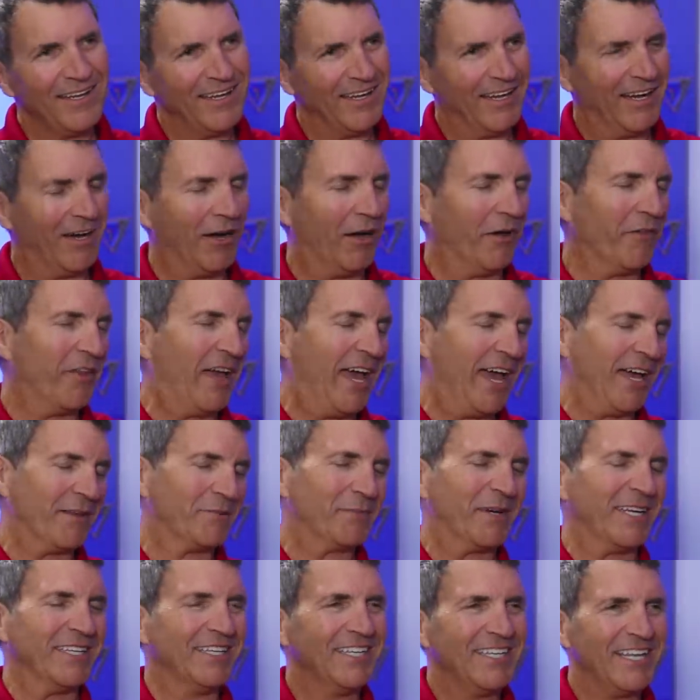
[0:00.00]
all that.
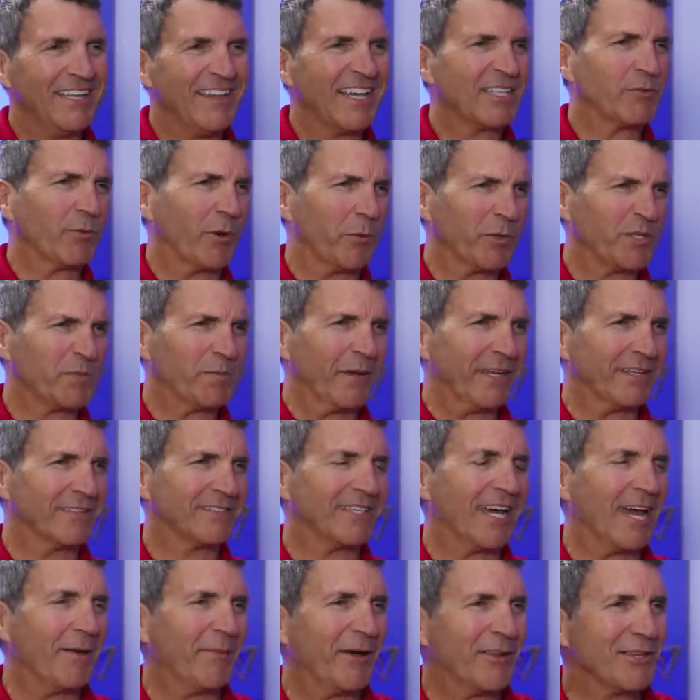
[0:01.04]
But that's what we spend
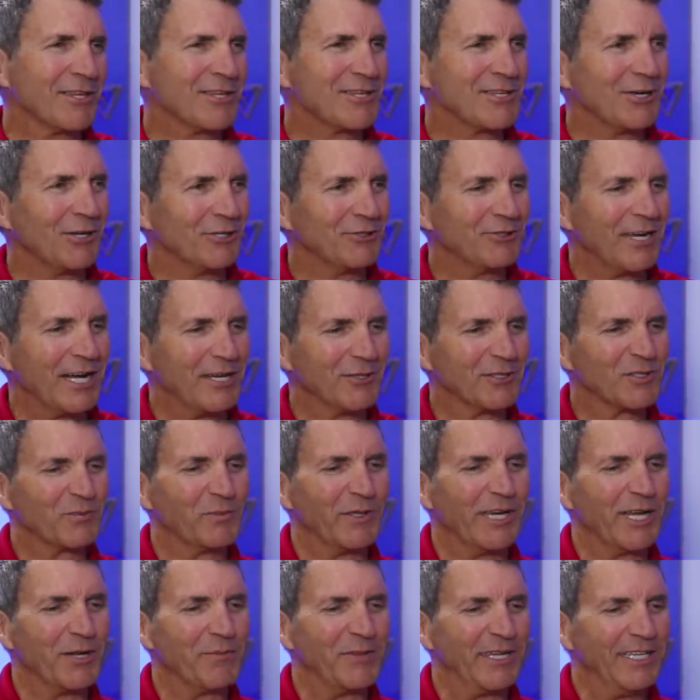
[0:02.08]
time on this show trying to
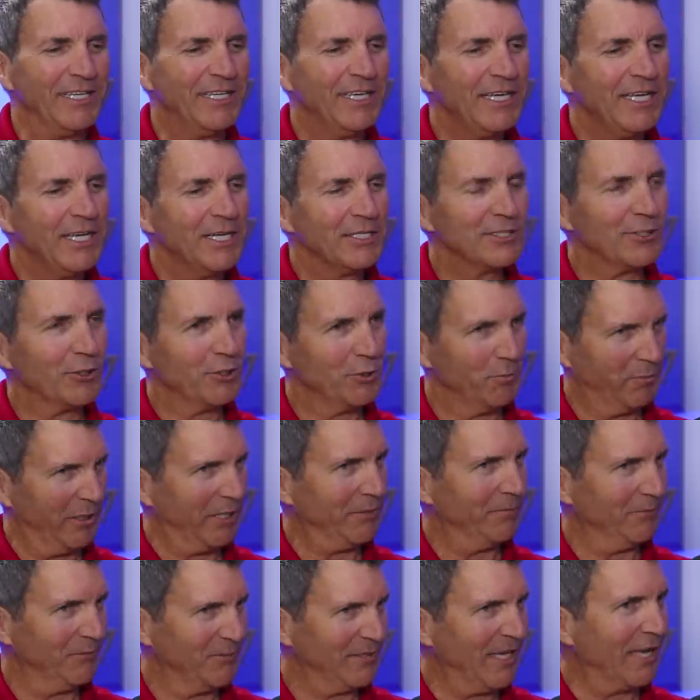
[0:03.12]
explain. But so, but
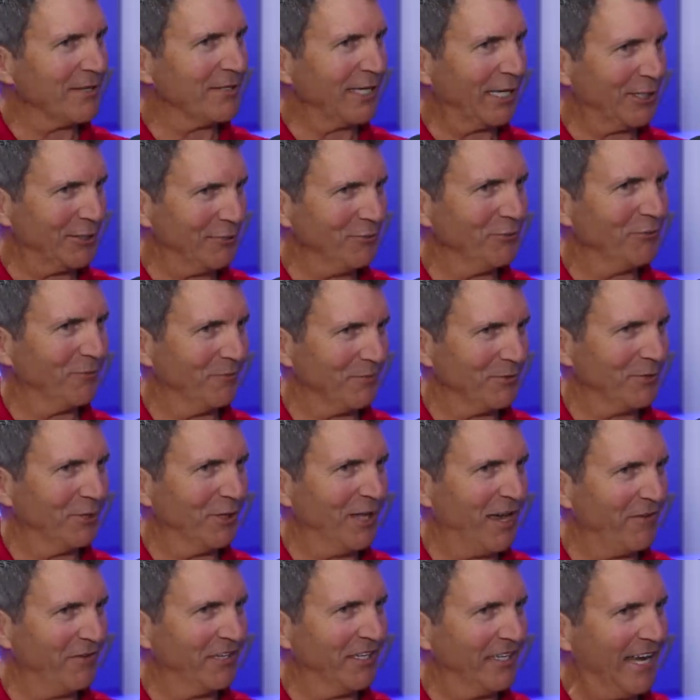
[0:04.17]
sounds like you
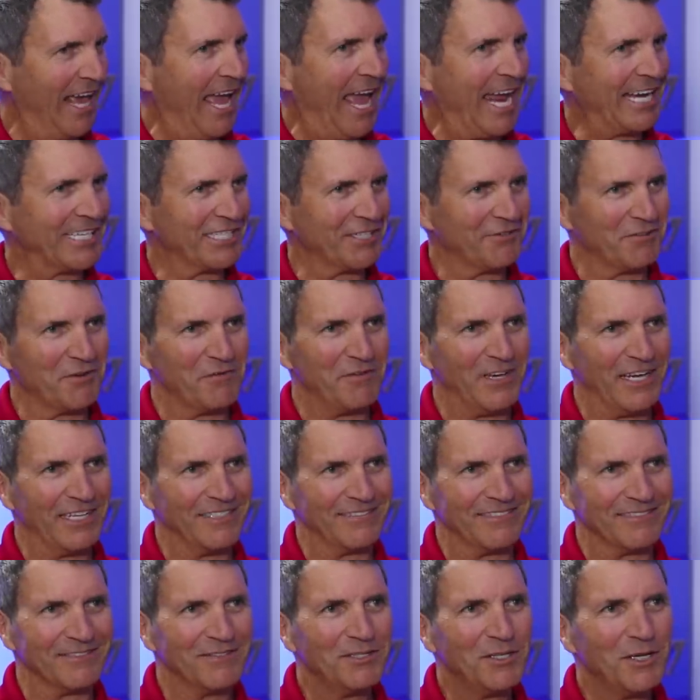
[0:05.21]
love an active event
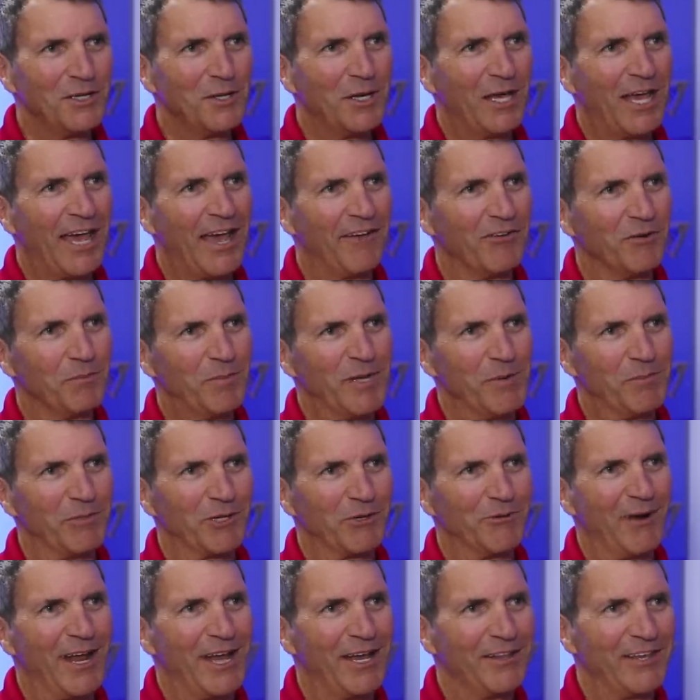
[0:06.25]
and having people
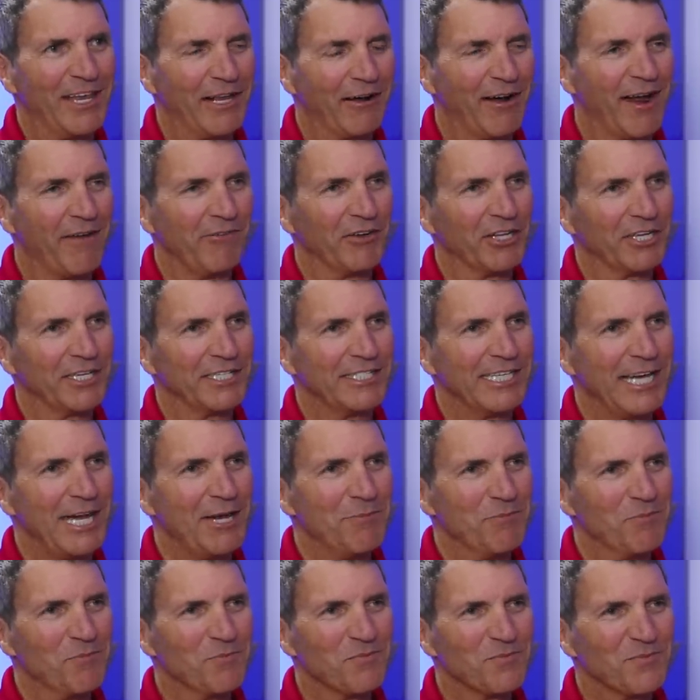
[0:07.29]
around that are having a good
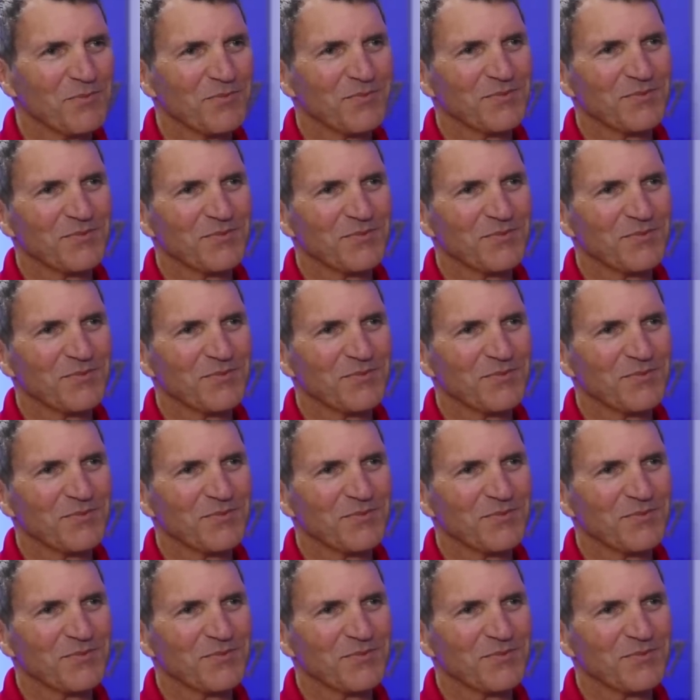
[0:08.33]
time. Well, I